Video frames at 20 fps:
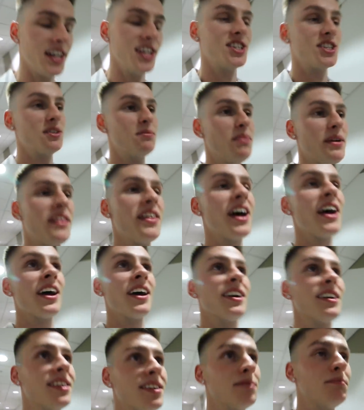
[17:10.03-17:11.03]
he should be
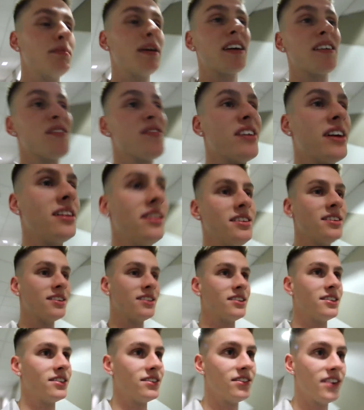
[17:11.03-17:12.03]
there. Big Phil,
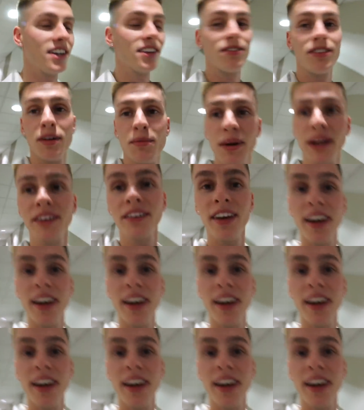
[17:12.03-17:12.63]
ready for a big